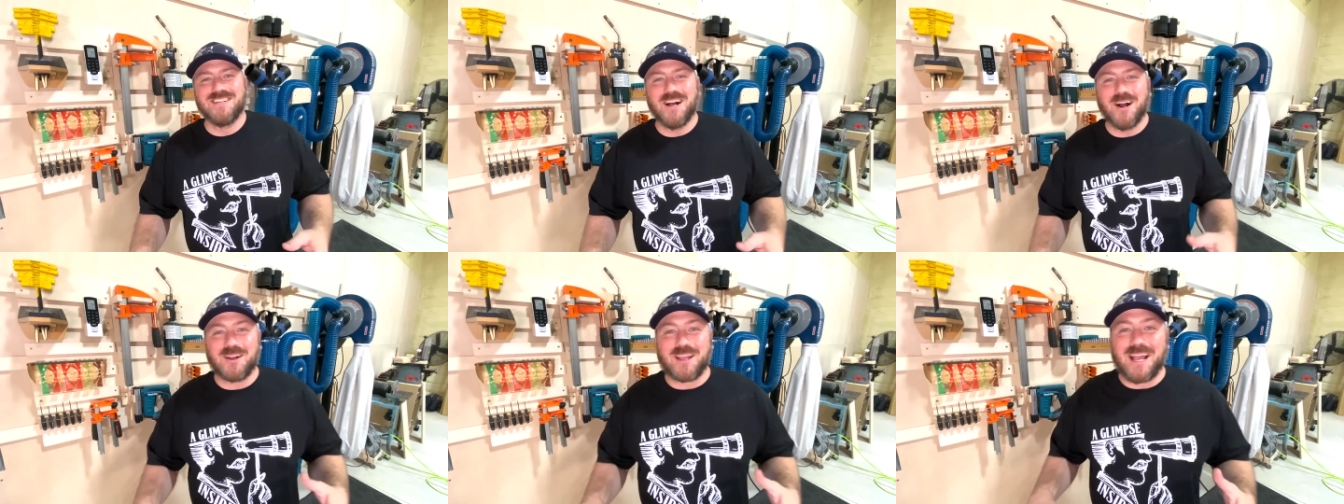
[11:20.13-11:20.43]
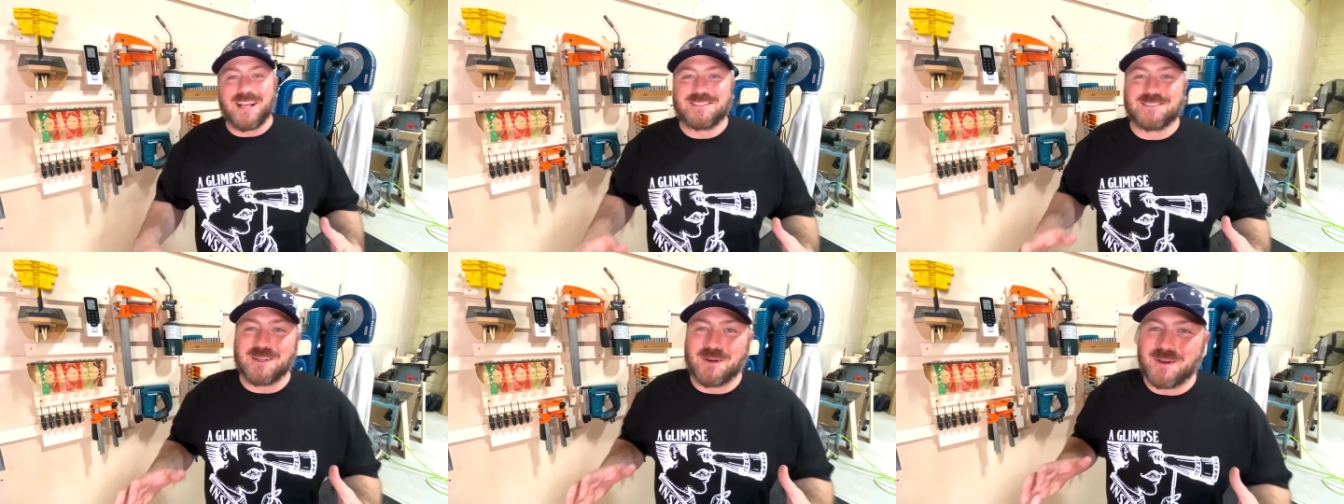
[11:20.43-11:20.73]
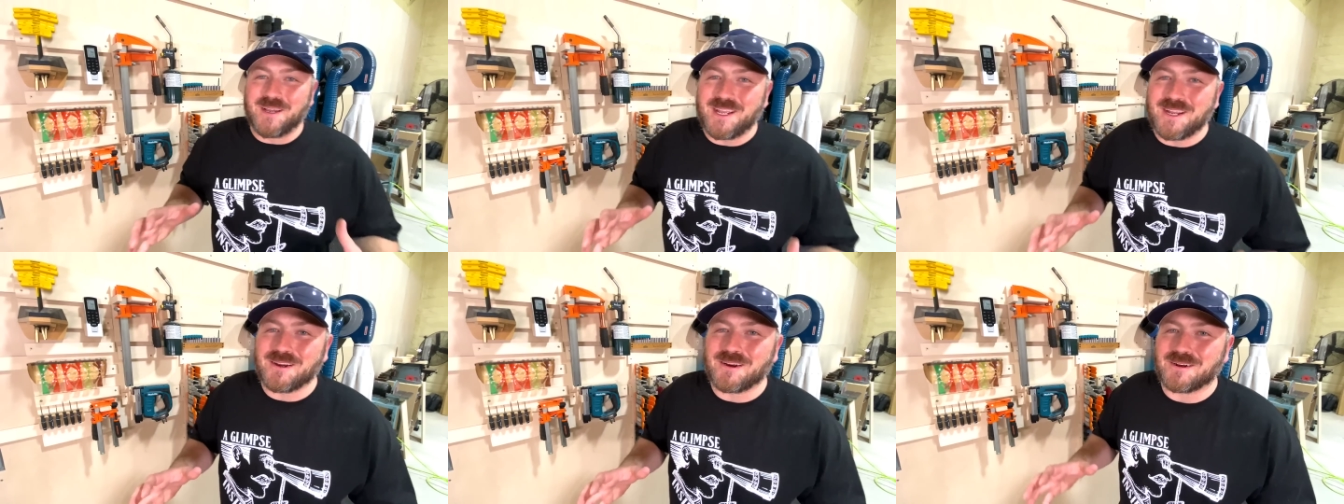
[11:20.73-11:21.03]
Okay,
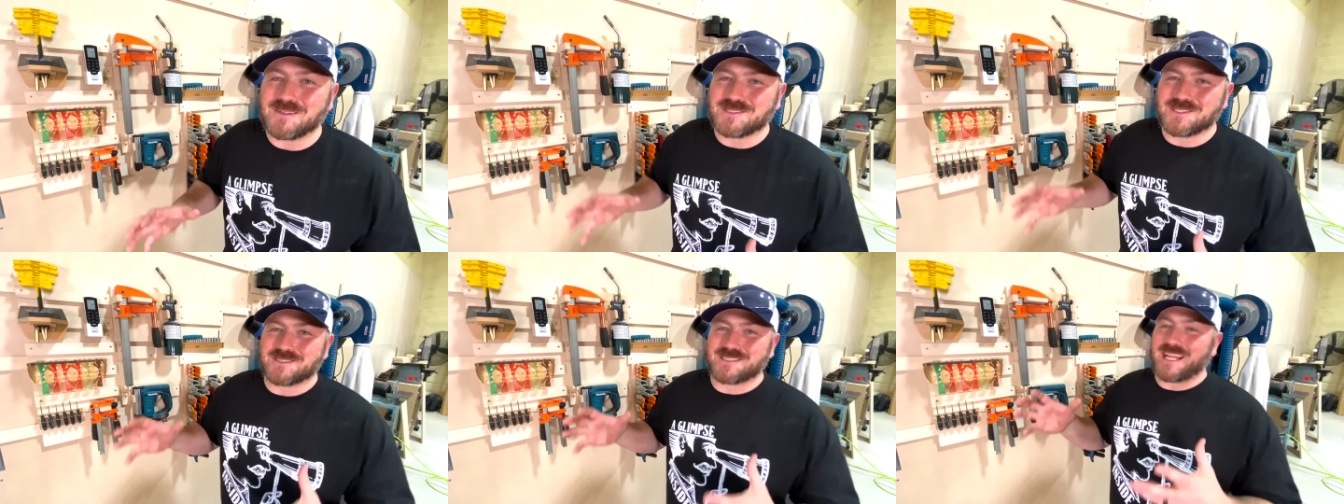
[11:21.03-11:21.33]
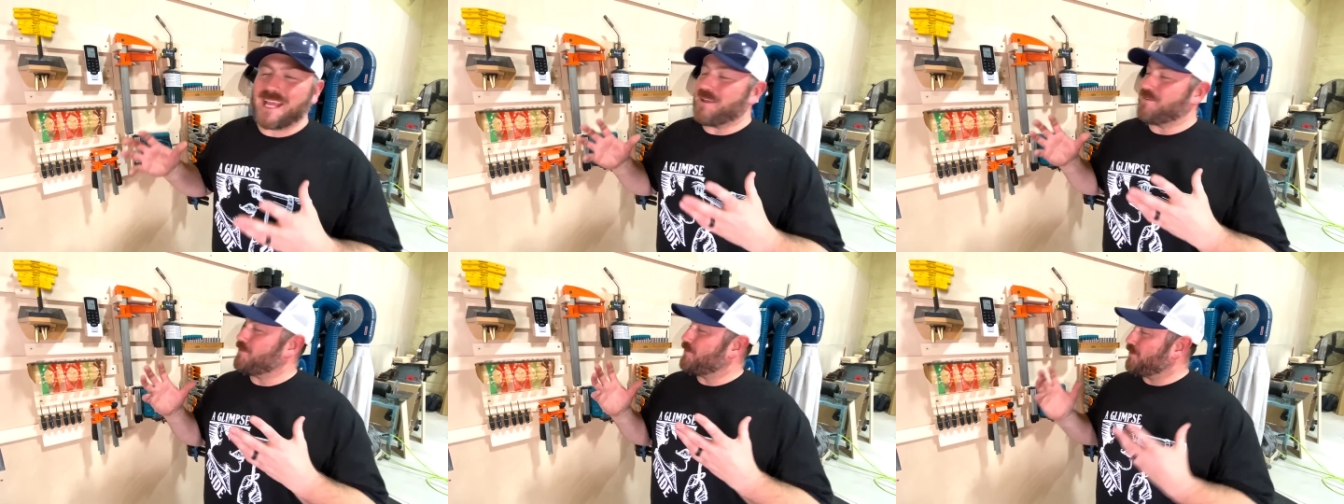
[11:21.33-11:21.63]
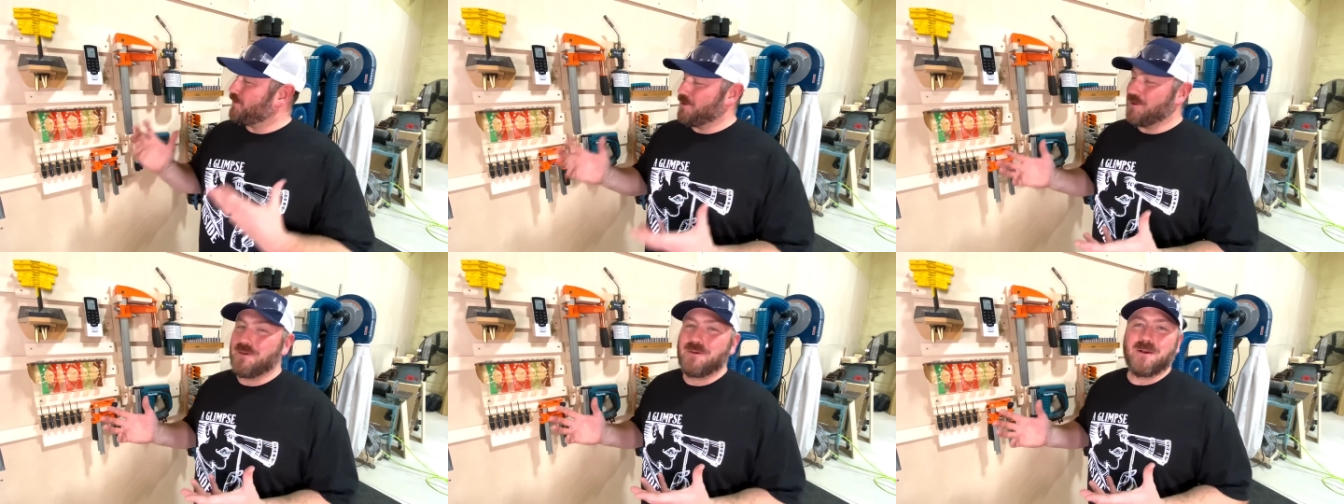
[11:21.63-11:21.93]
so here are just a
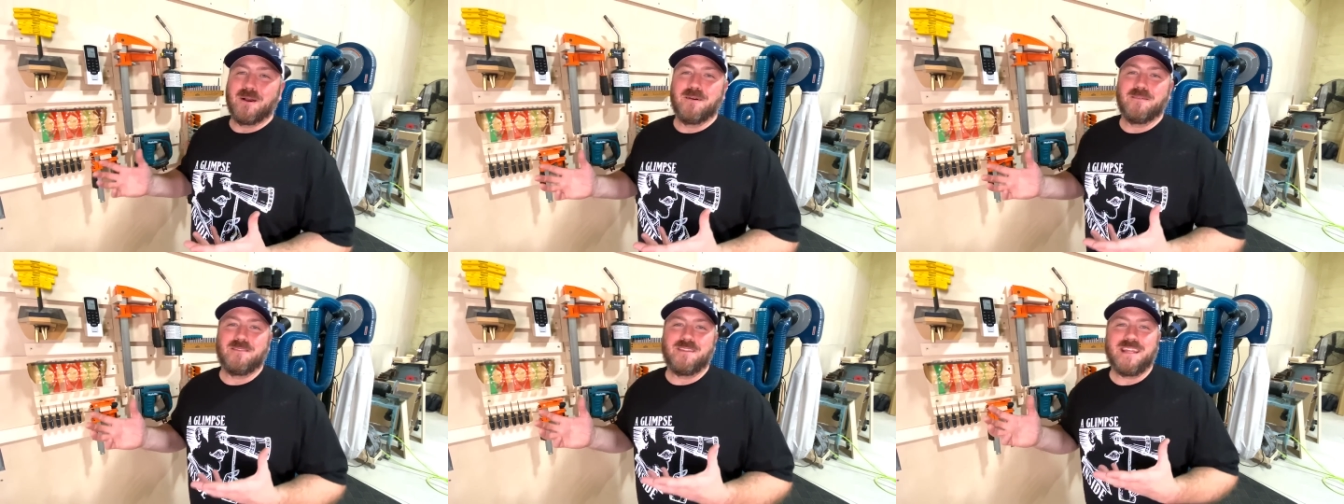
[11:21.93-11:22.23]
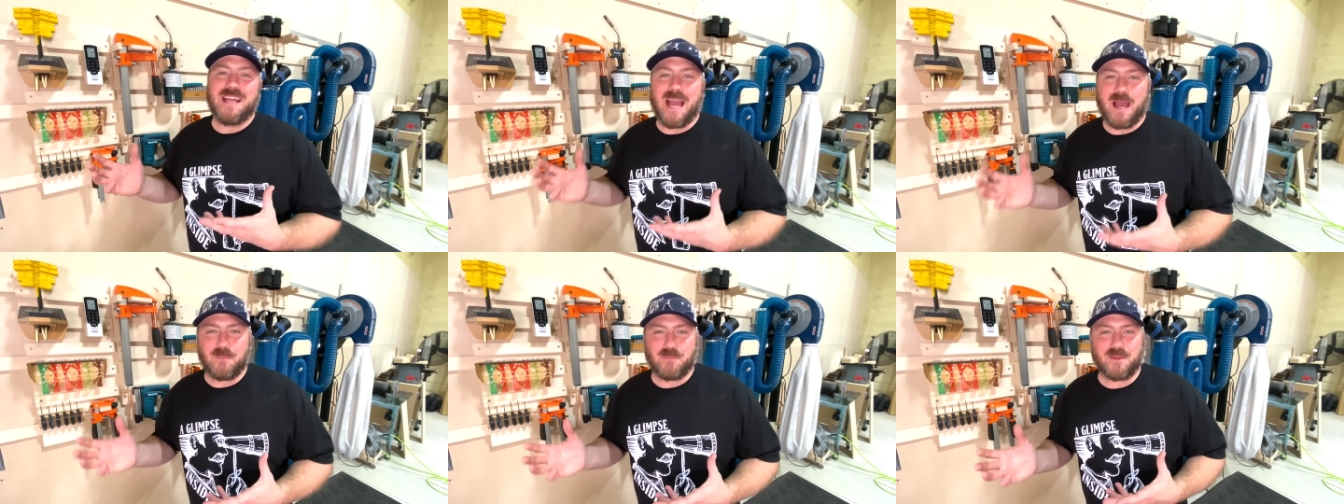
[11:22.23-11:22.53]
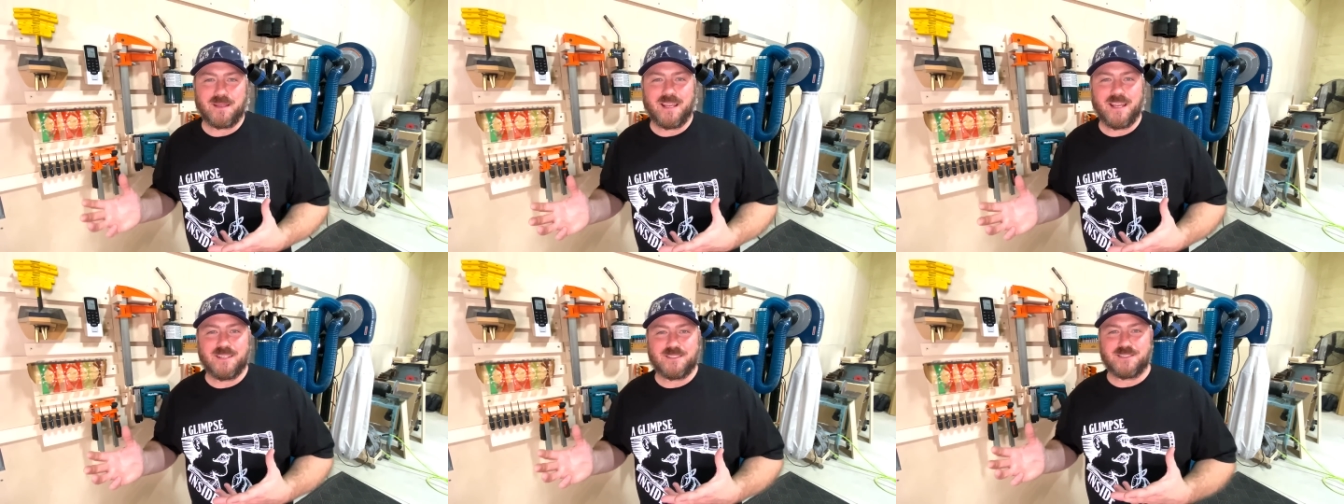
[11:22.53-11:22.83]
few of the
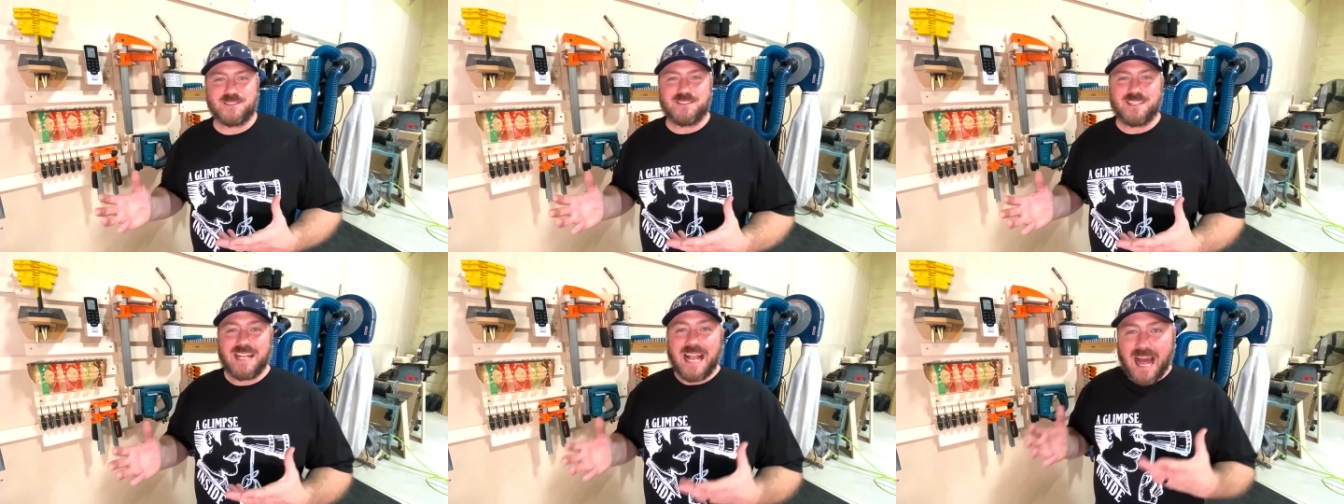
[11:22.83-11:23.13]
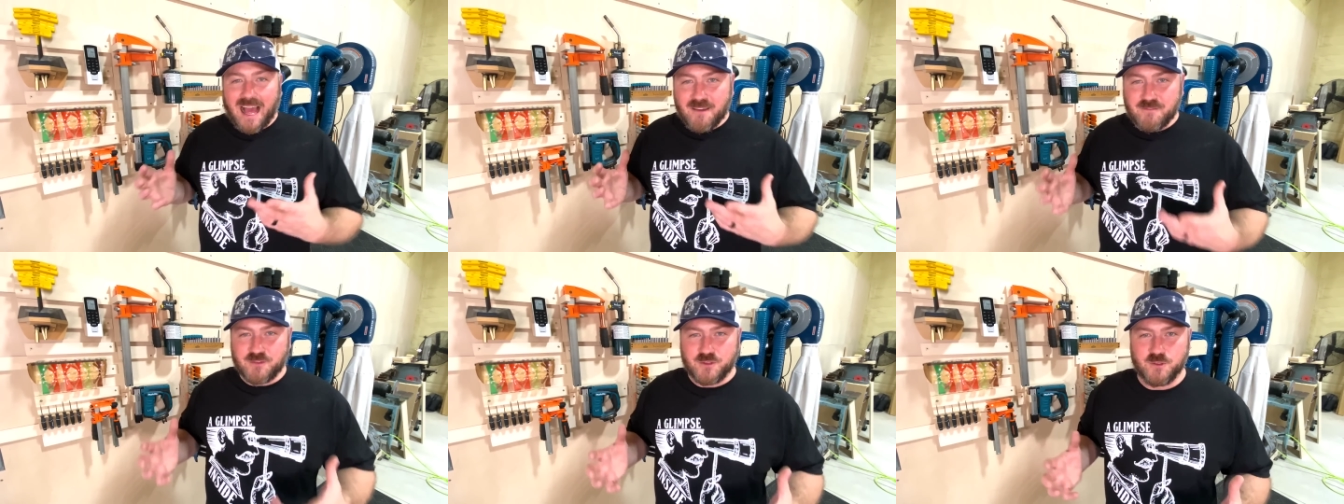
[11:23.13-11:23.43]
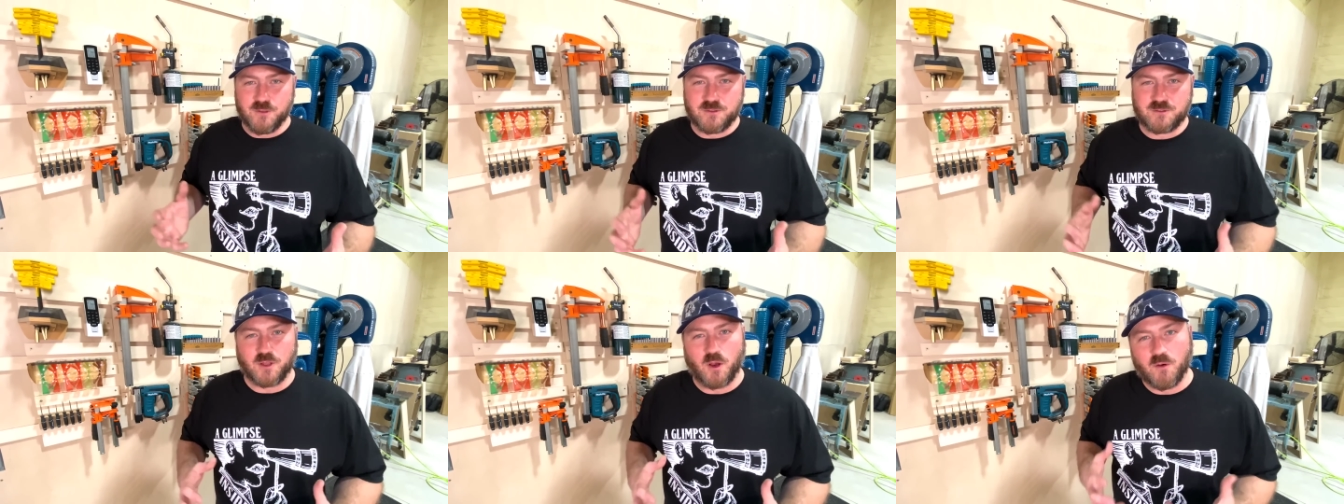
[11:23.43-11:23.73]
applications that
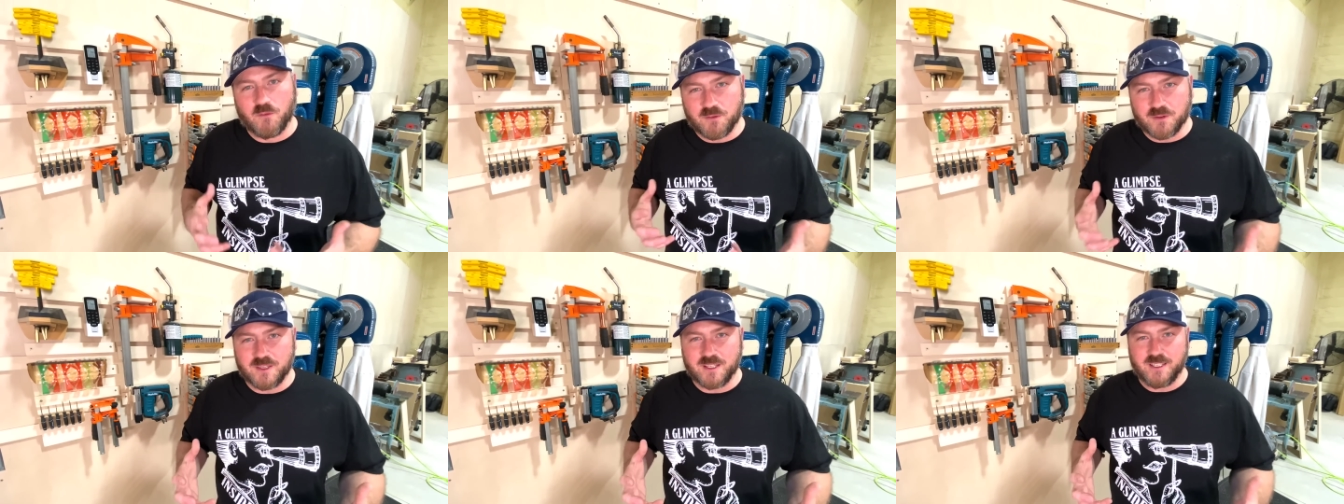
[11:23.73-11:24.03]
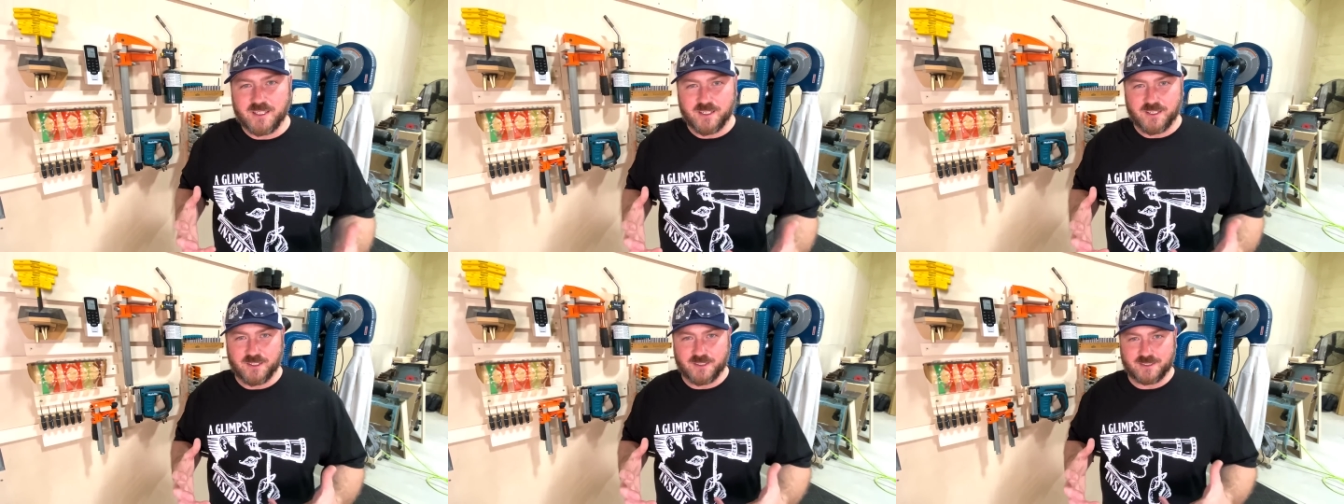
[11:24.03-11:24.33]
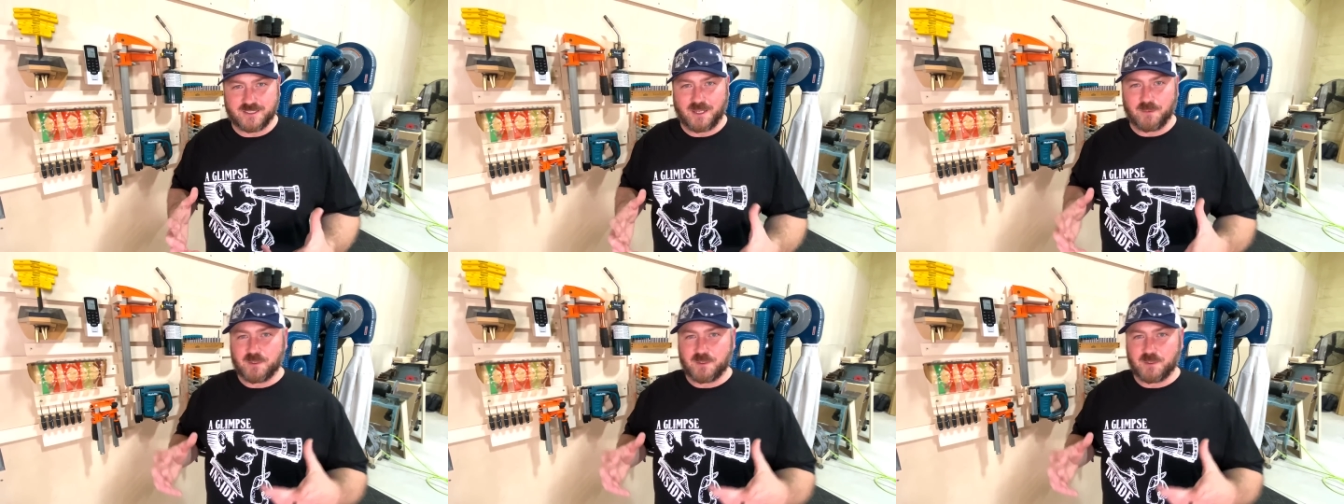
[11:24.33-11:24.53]
I've used over the years.